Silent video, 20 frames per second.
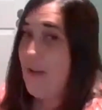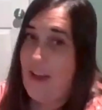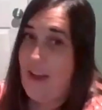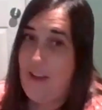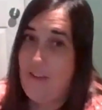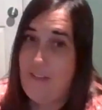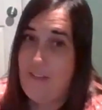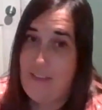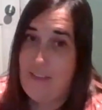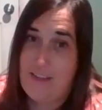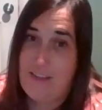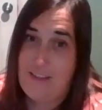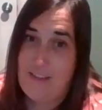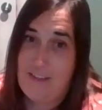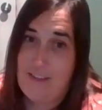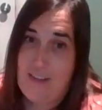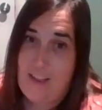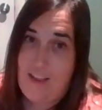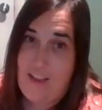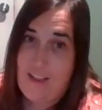have
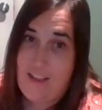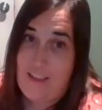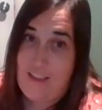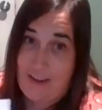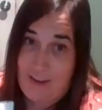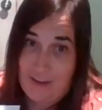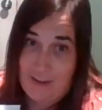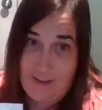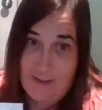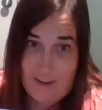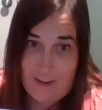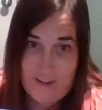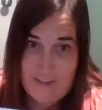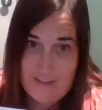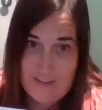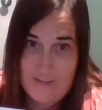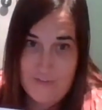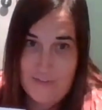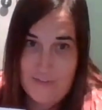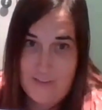little letter
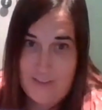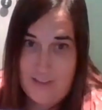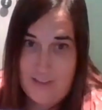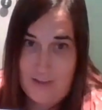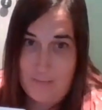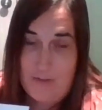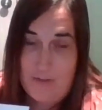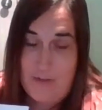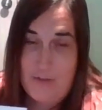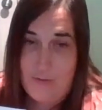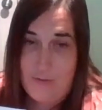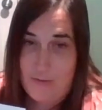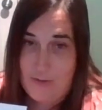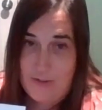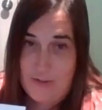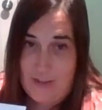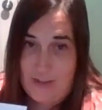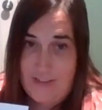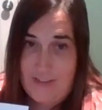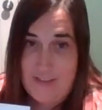cards for them to
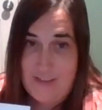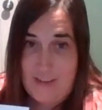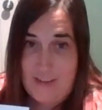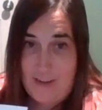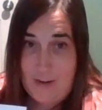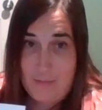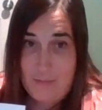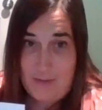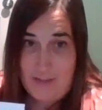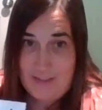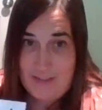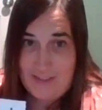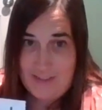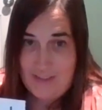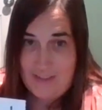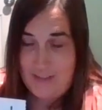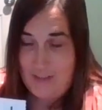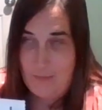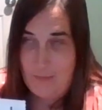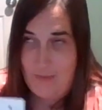trace the
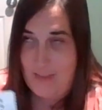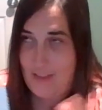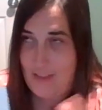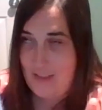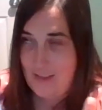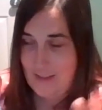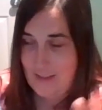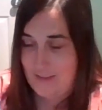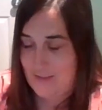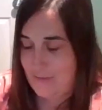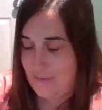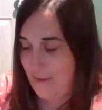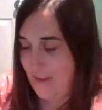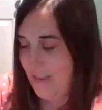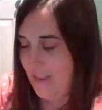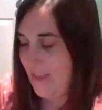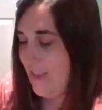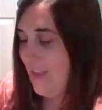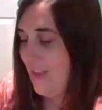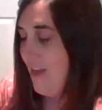letters with.